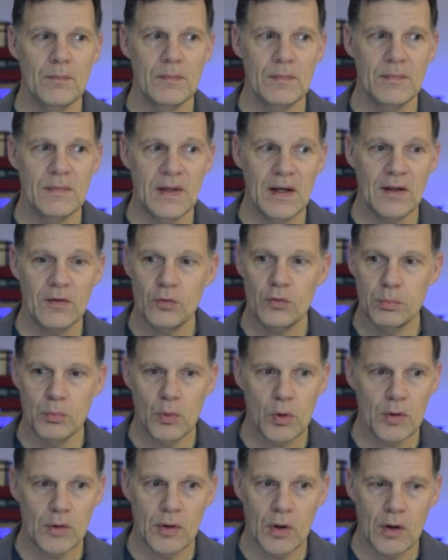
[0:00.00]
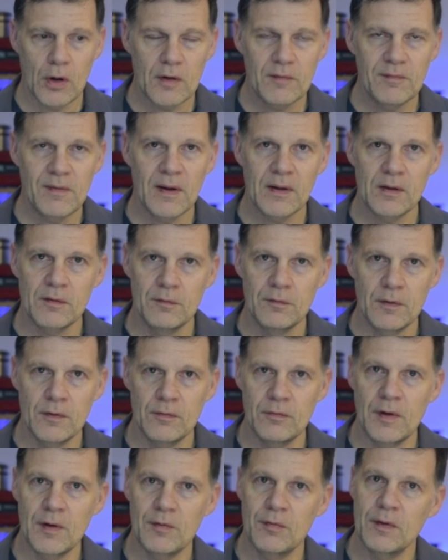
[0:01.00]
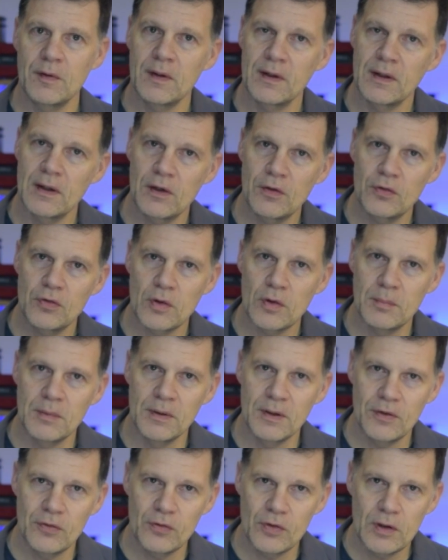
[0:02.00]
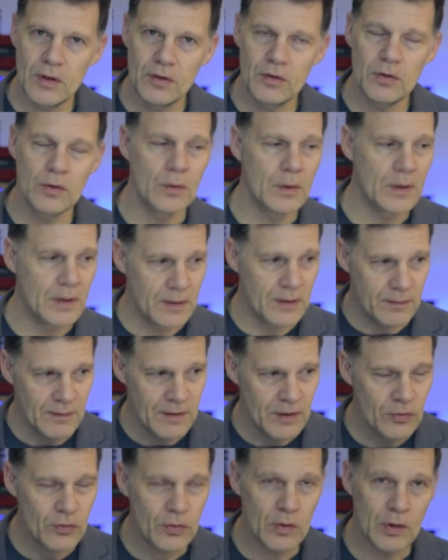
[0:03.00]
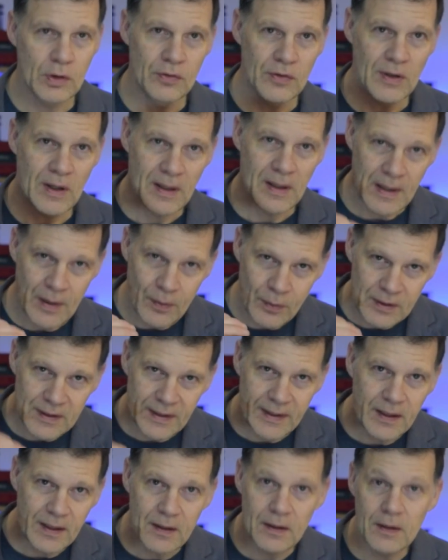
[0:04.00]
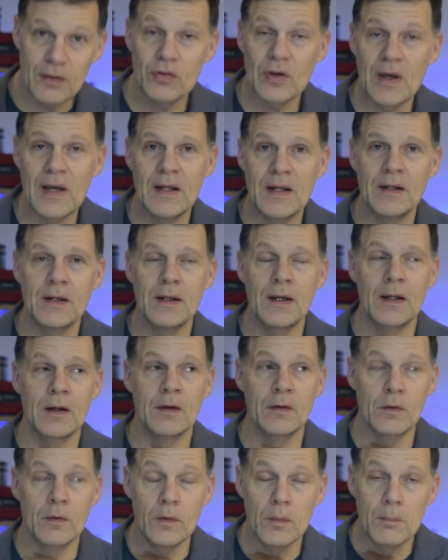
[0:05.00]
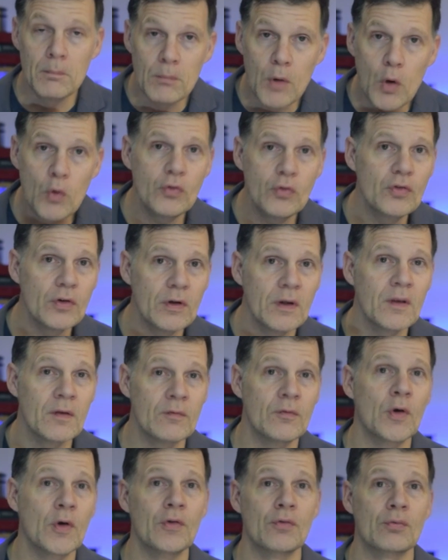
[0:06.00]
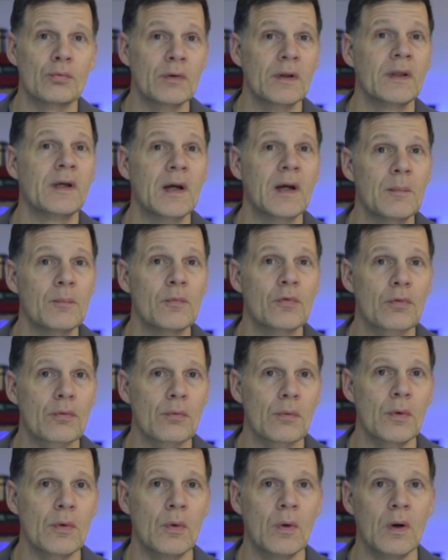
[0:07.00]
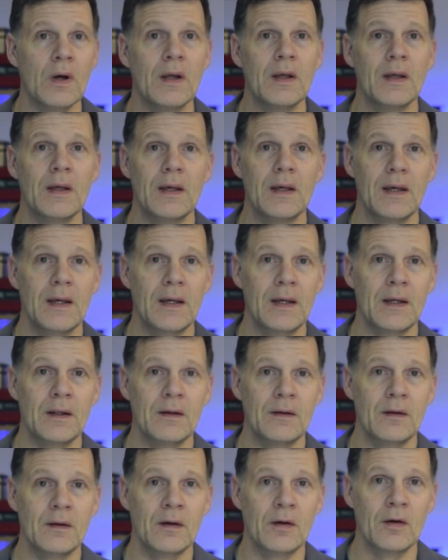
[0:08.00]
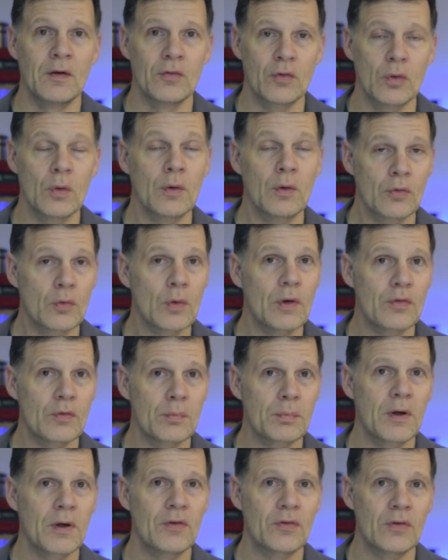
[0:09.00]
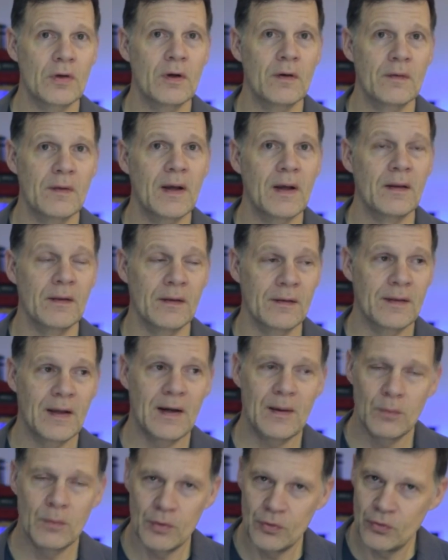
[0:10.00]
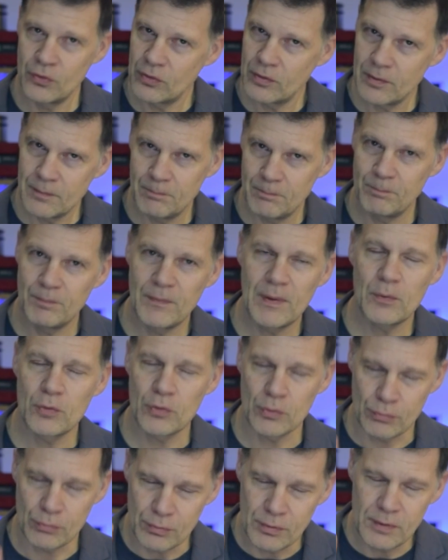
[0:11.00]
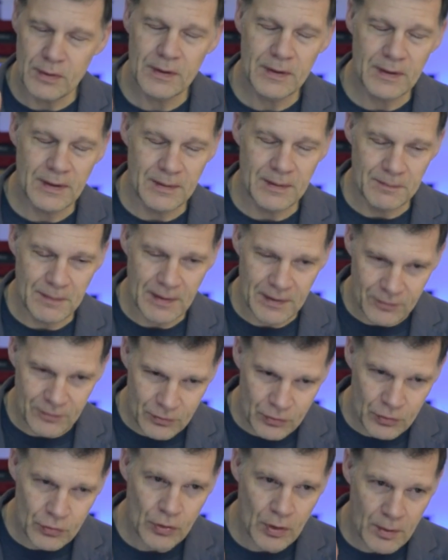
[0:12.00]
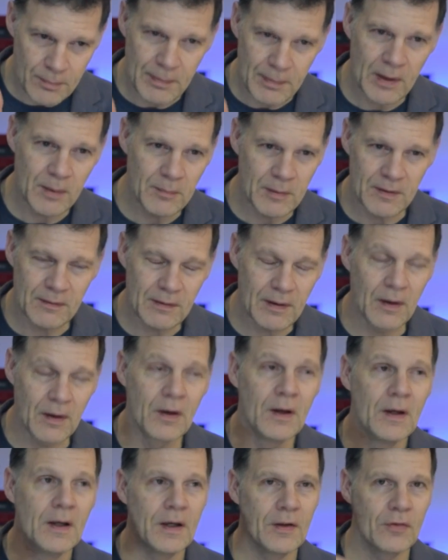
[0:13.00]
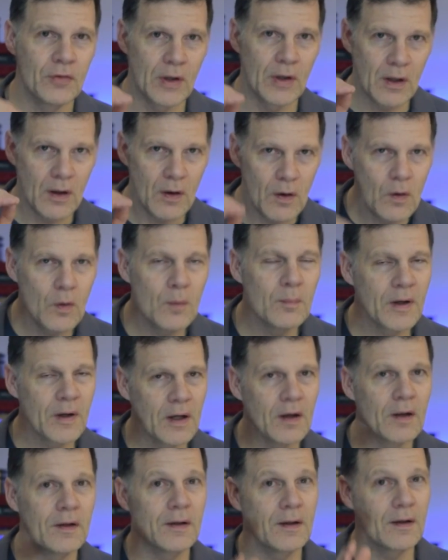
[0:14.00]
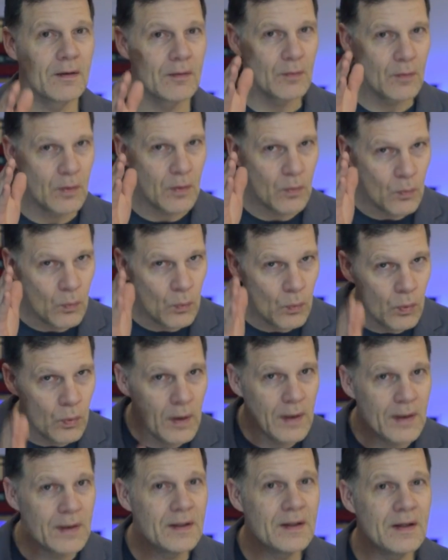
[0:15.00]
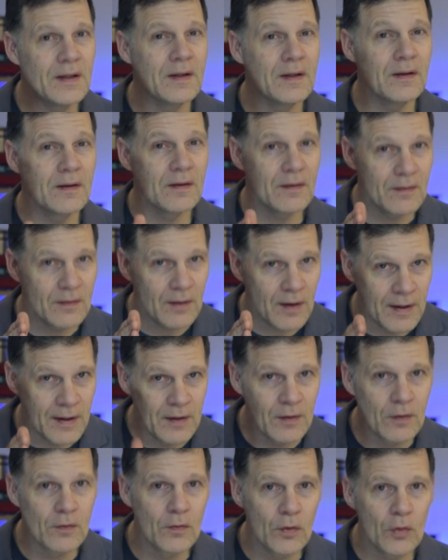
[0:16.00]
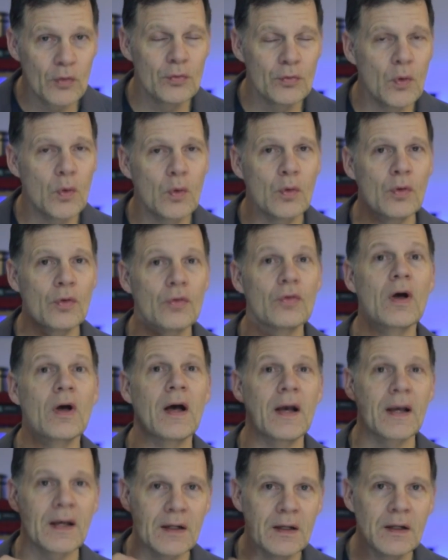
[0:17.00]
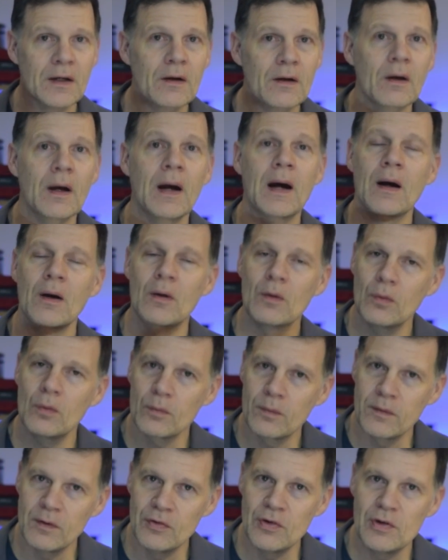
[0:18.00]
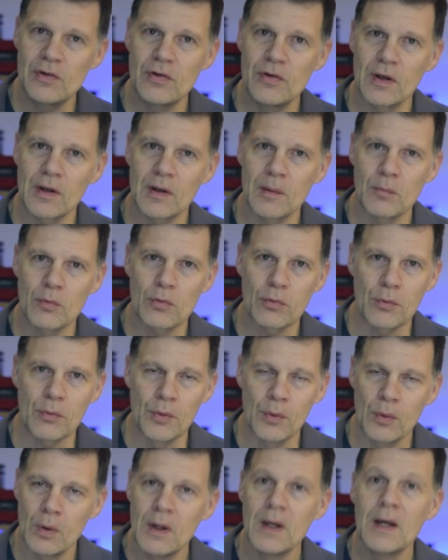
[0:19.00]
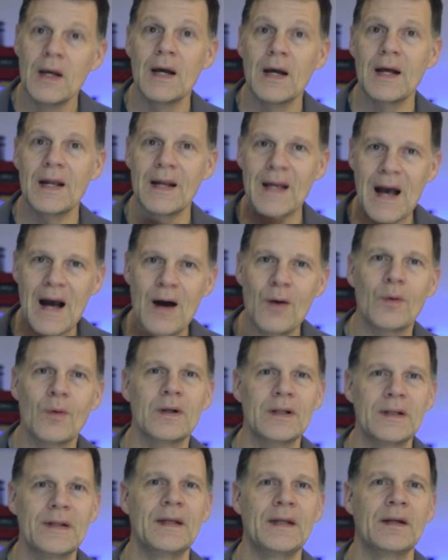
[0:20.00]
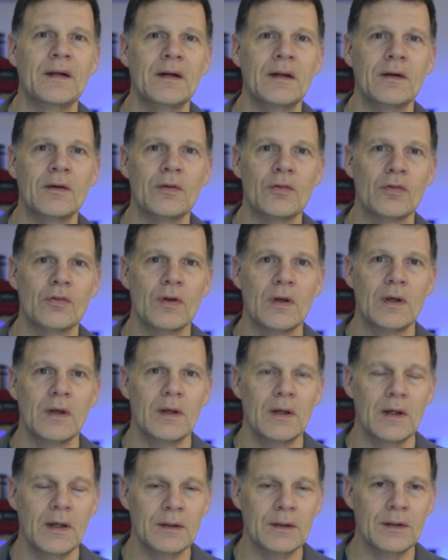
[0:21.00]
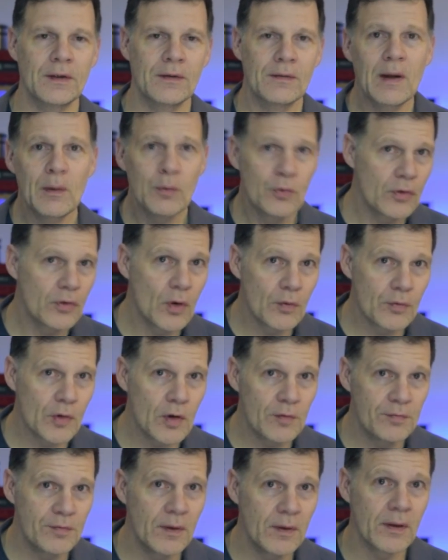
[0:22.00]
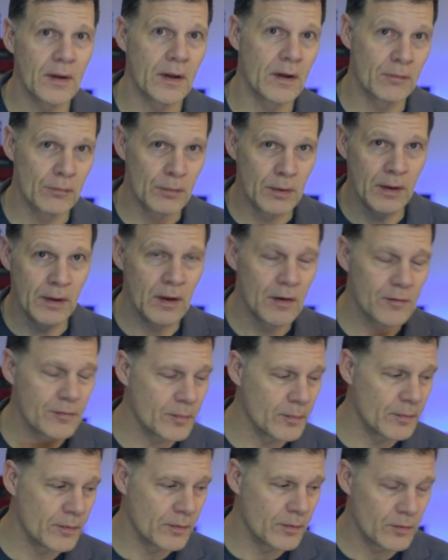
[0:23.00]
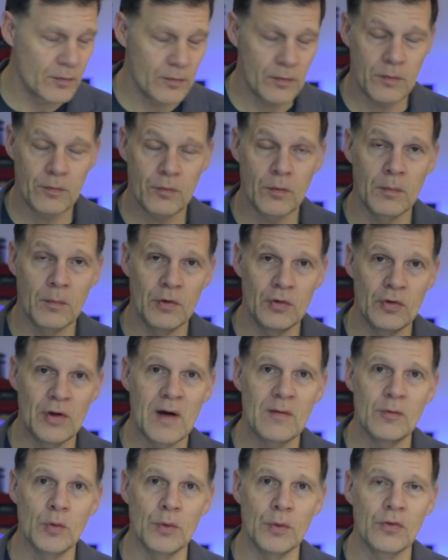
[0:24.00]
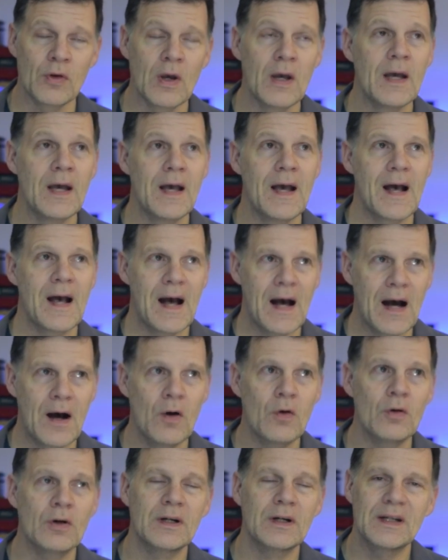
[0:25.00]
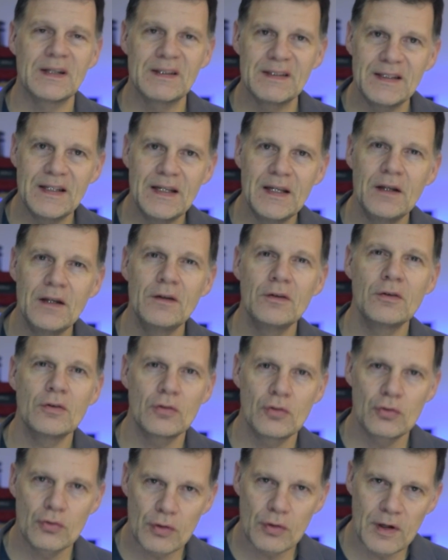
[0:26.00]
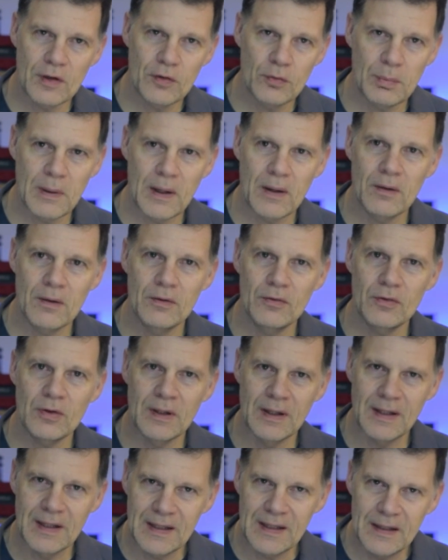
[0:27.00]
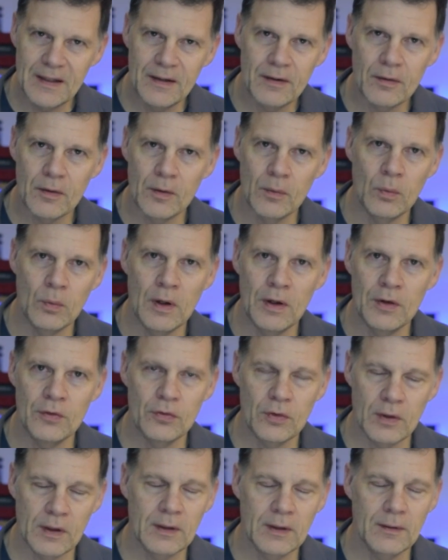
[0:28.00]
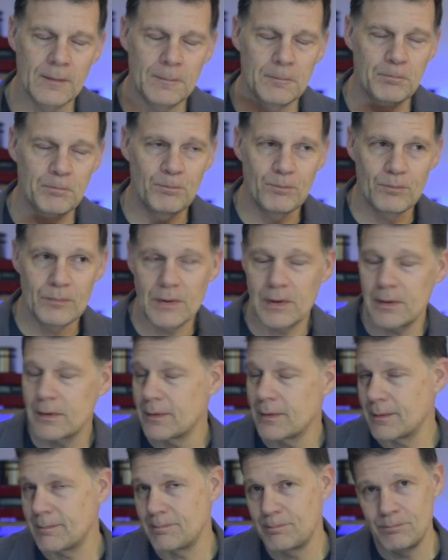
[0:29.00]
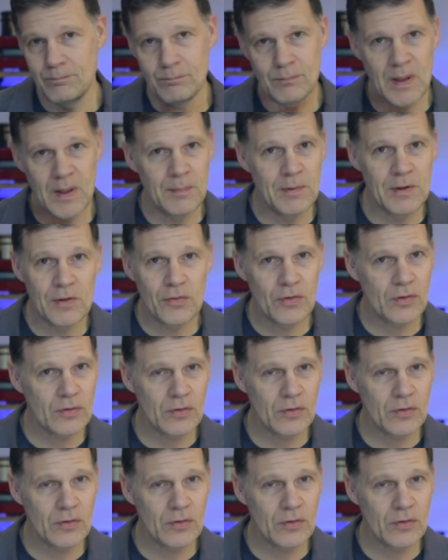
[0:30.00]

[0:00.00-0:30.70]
That's more an artifact of everything else I've been listening to. And in this, you can tell how clean it is, and the emotion in the voice really comes through. And so I was quite surprised to hear that. Like that was a really, that sharp element there. It's like, oh my God, when I hear those vocals, I can hear how the detail comes through and how clean it is. And that was the overall feeling I really got from the Java, was how clean, transparent, and clear it was. Like, maybe it's this